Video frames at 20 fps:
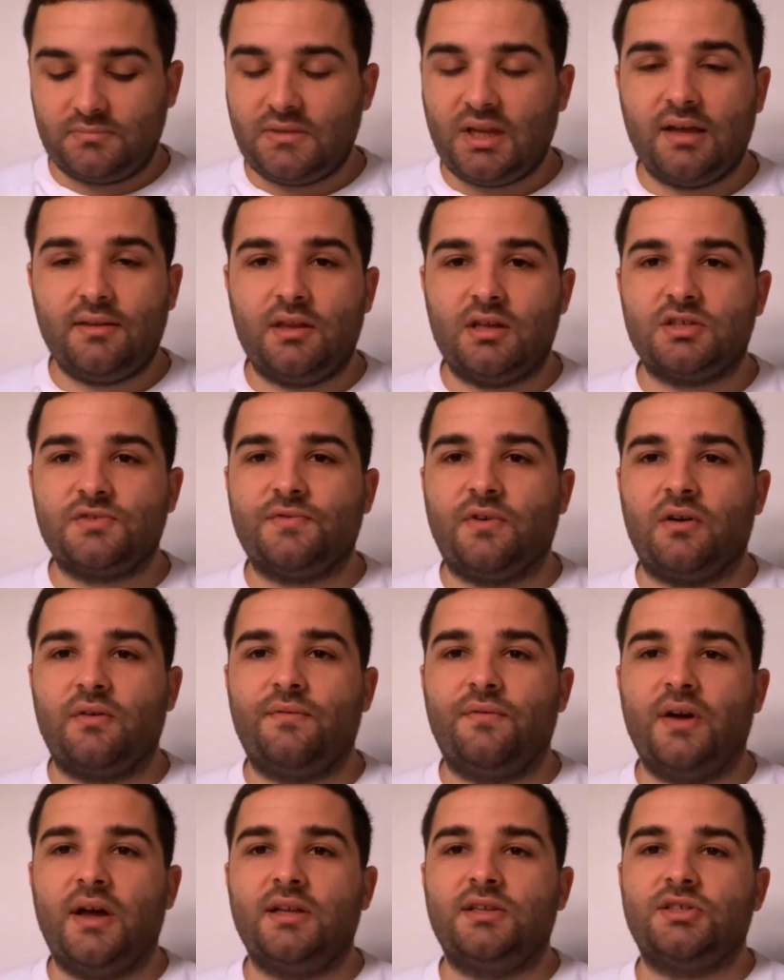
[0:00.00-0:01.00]

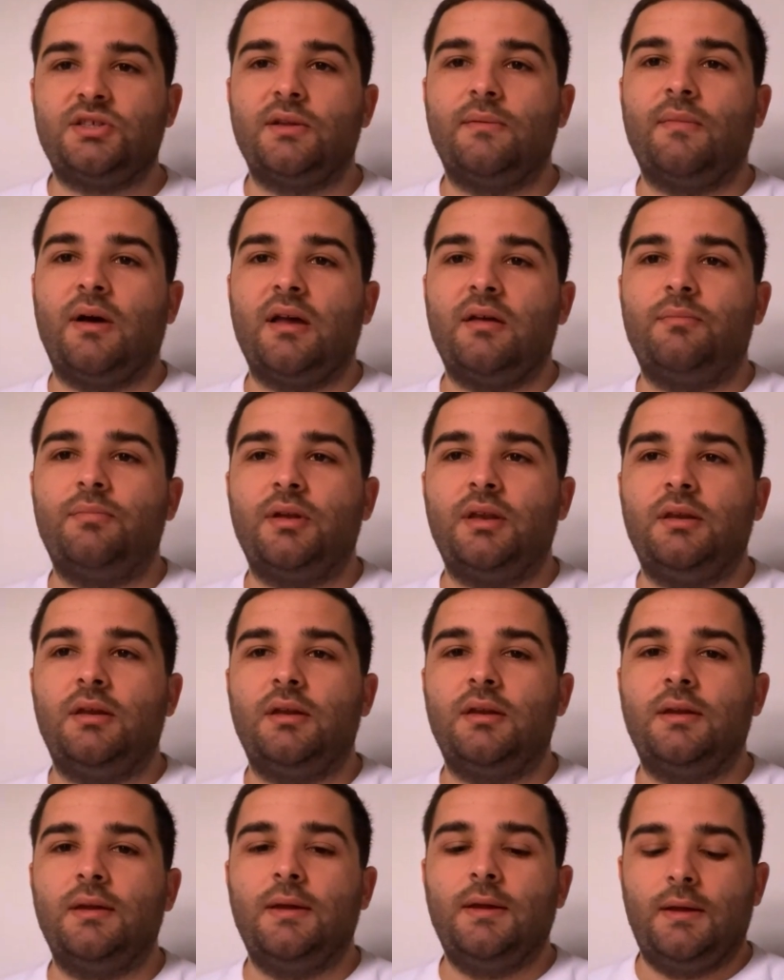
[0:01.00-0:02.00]
far-fetched in my
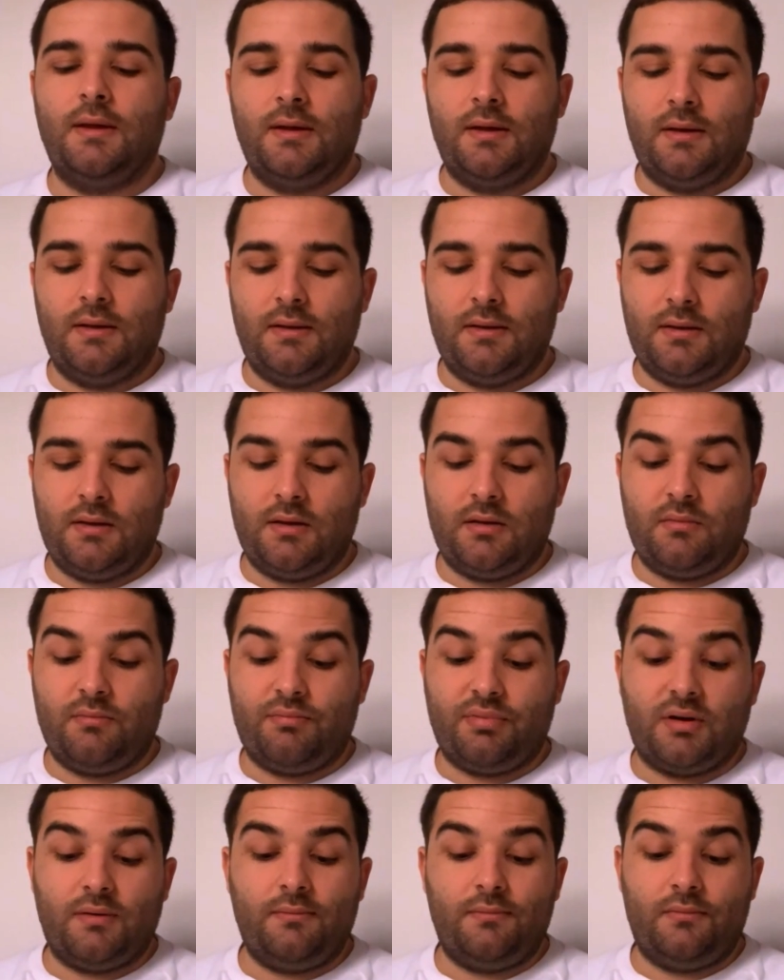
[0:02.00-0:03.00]
opinion.
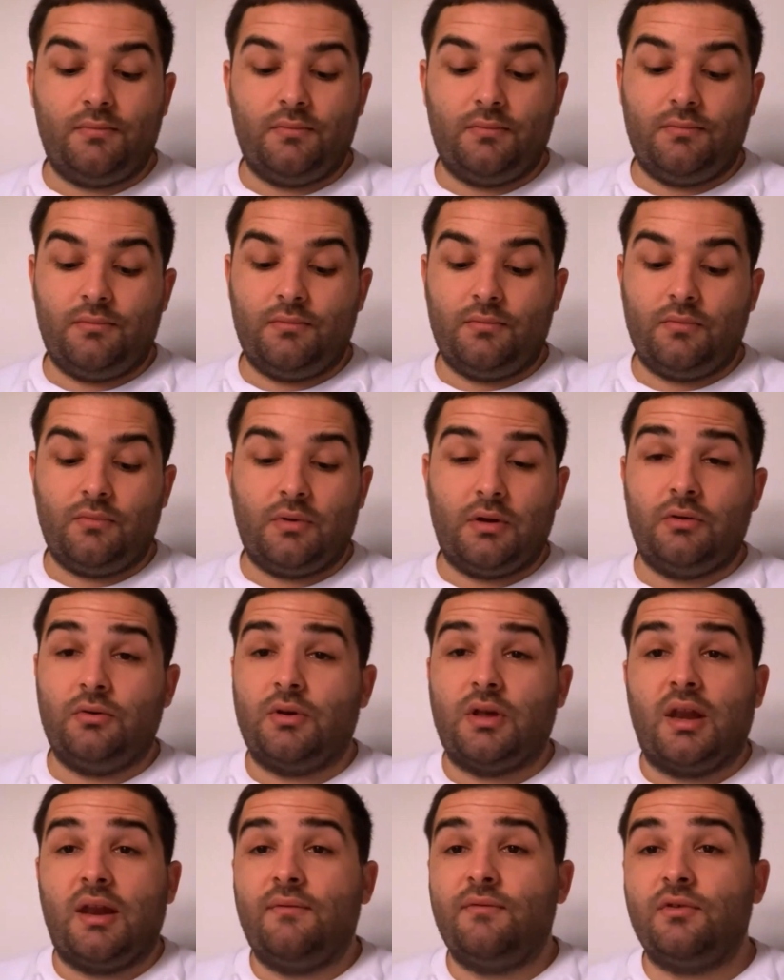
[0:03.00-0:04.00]
But you
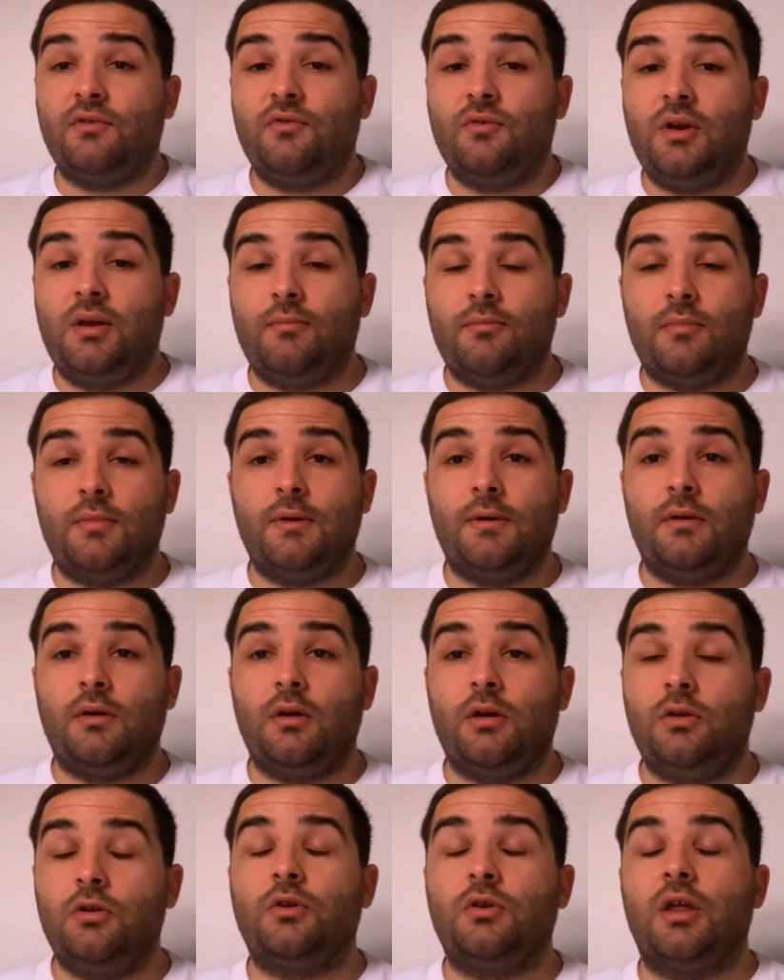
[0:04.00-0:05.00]
can never dream.
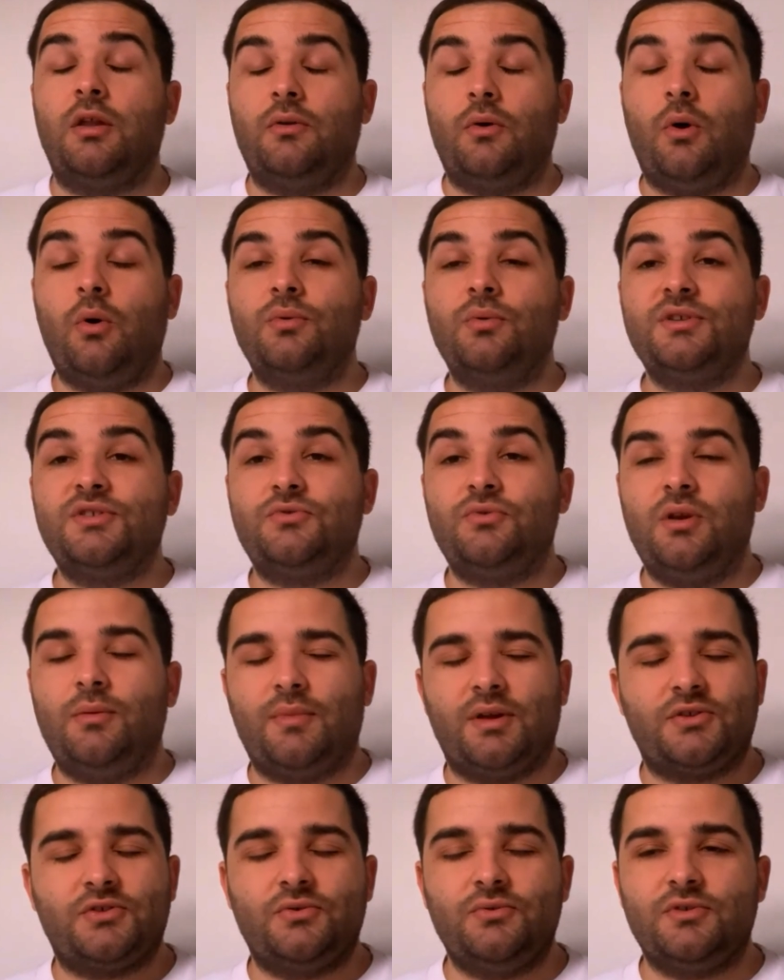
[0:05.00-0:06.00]
You can always dream,
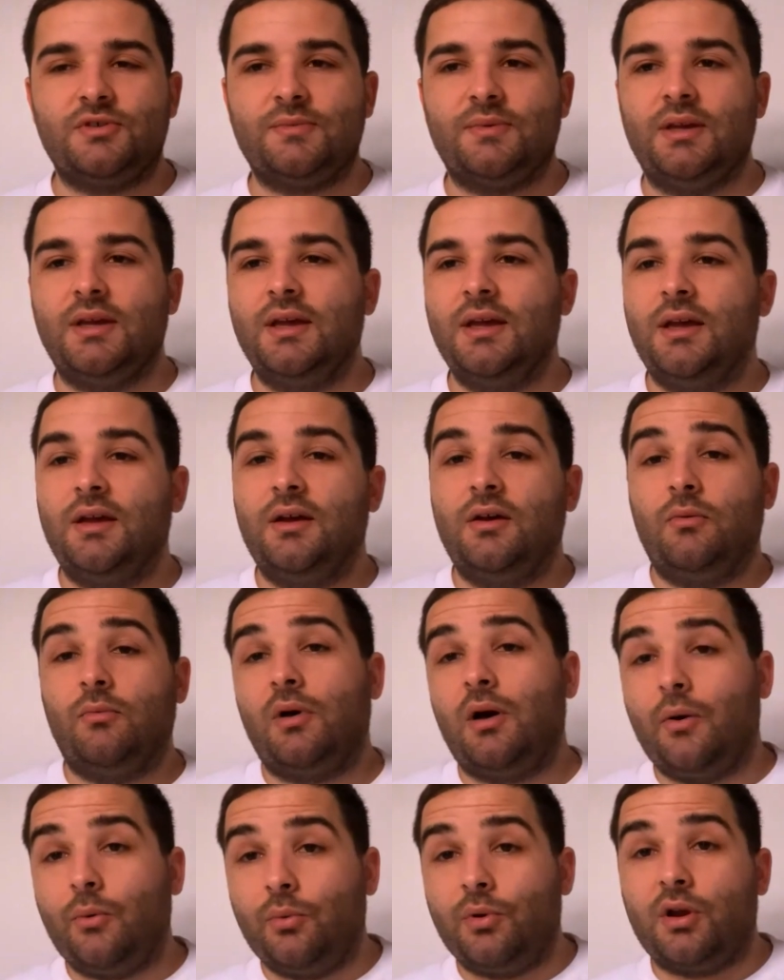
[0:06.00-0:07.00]
excuse me.
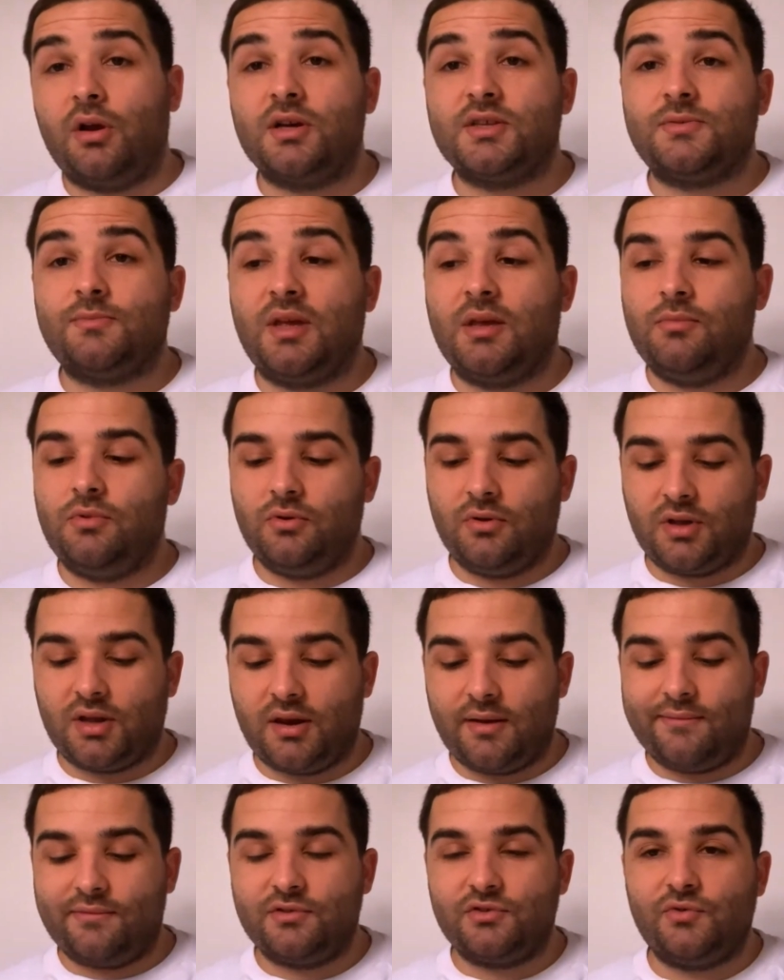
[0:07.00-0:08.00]
Well, with us, maybe you can
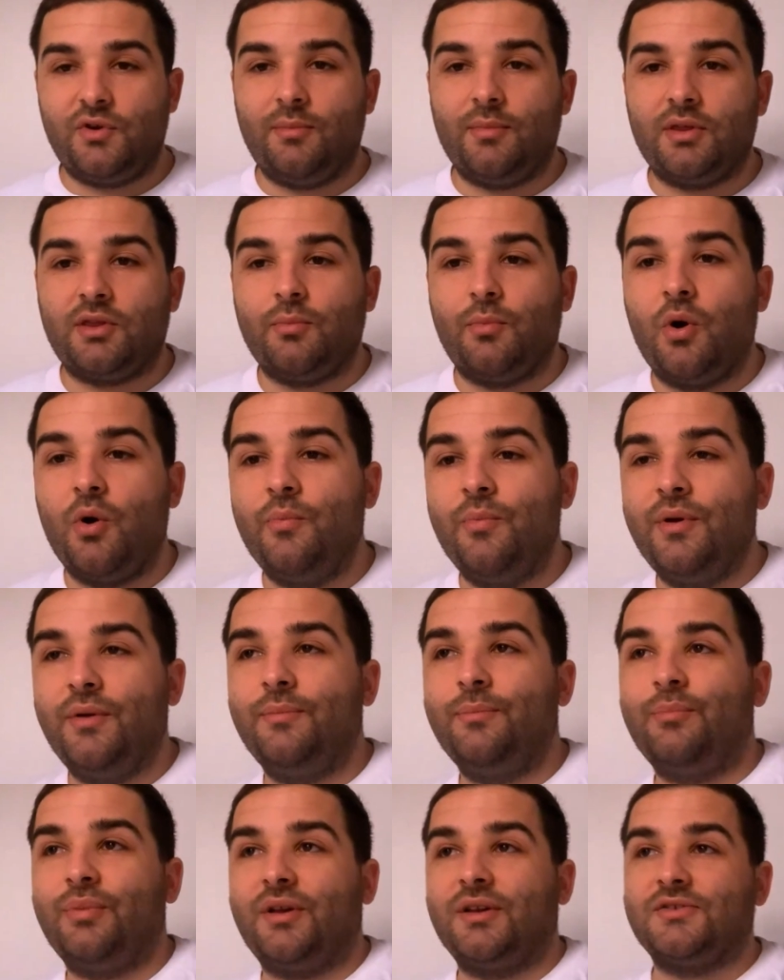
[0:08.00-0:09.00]
never dream at the moment,
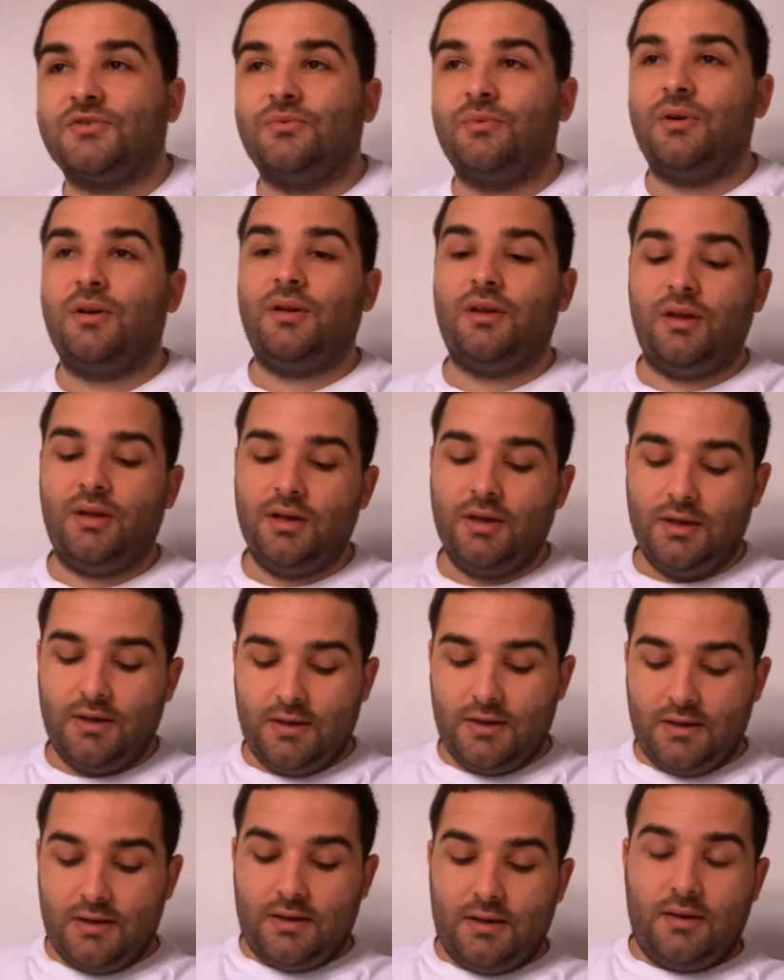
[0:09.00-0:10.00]
because the
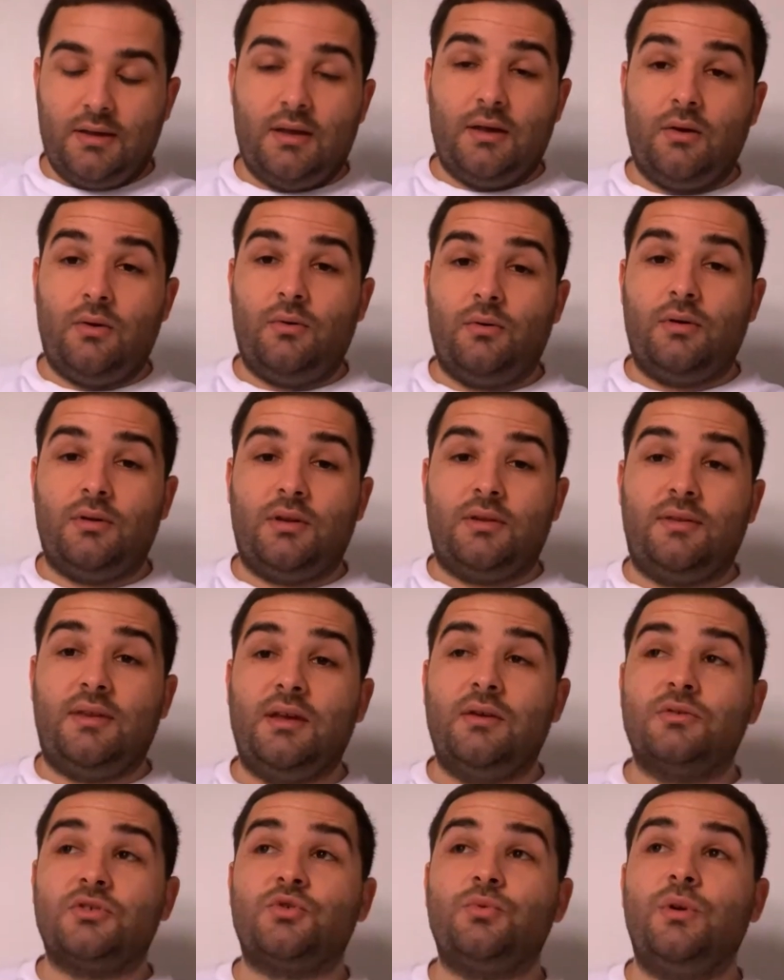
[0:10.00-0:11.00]

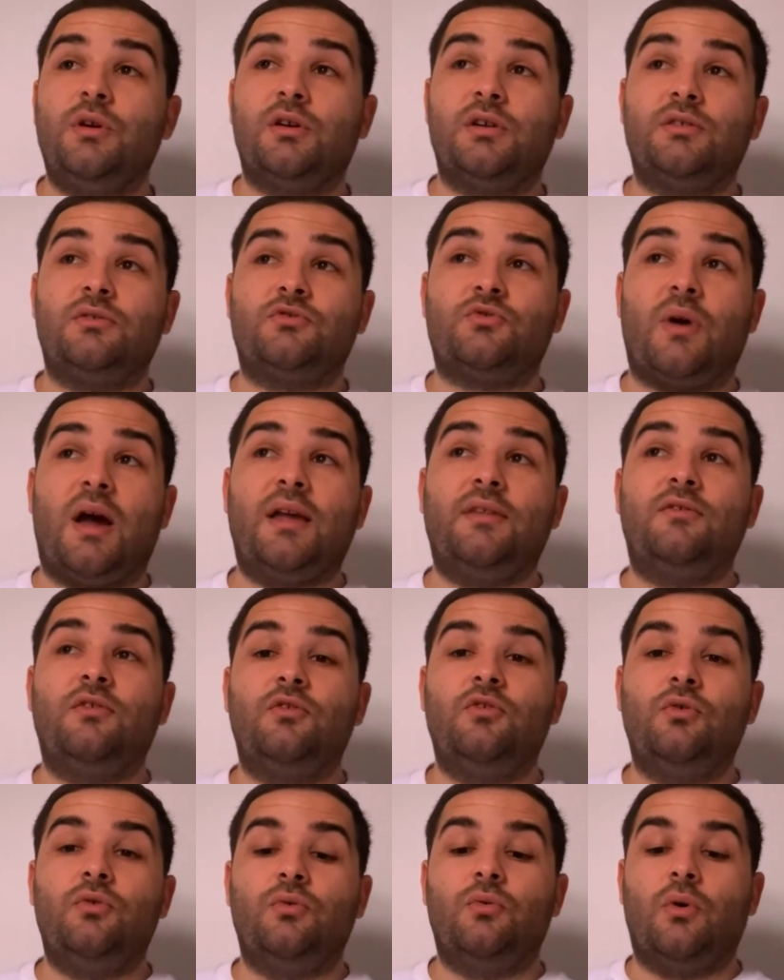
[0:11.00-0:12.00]
deals we are trying to
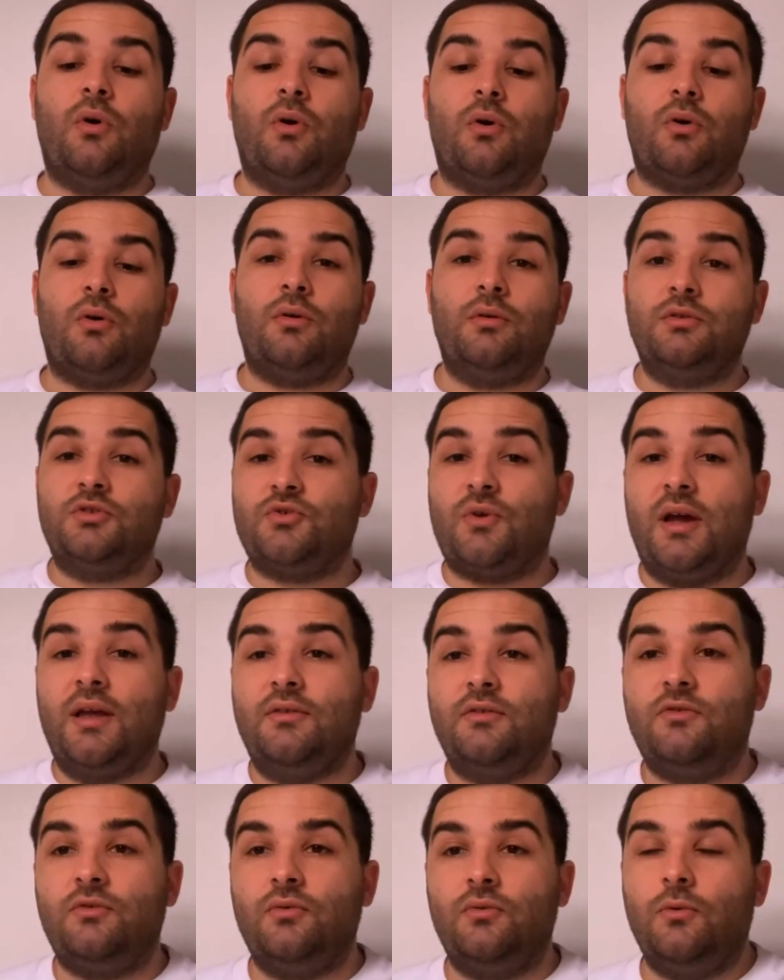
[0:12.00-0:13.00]
do or trying
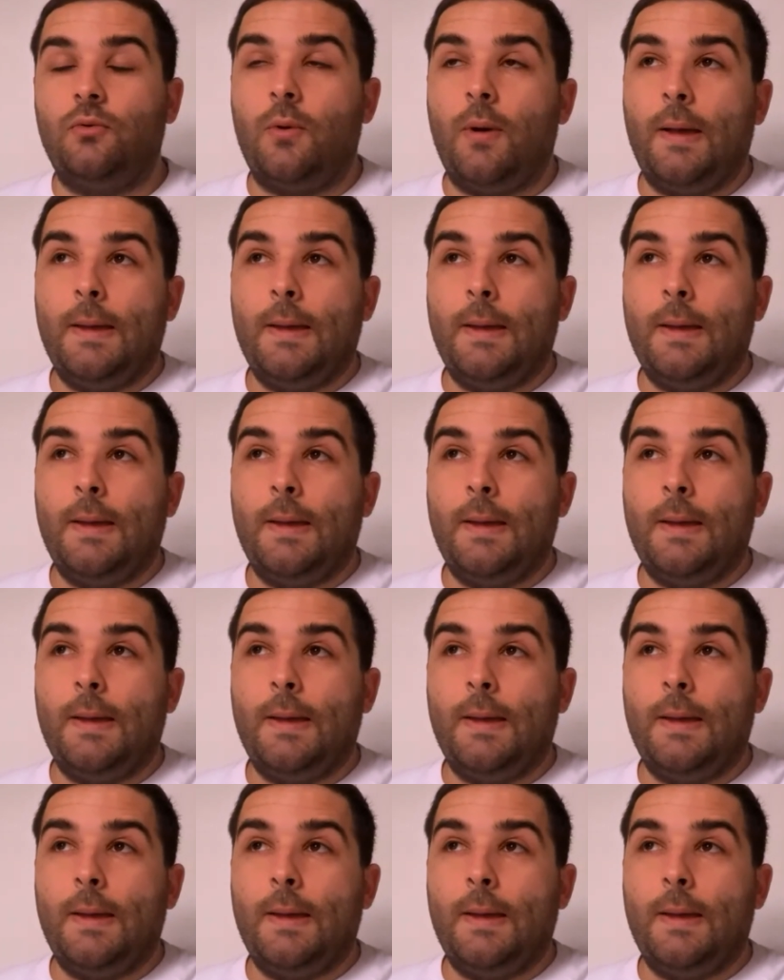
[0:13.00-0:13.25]
to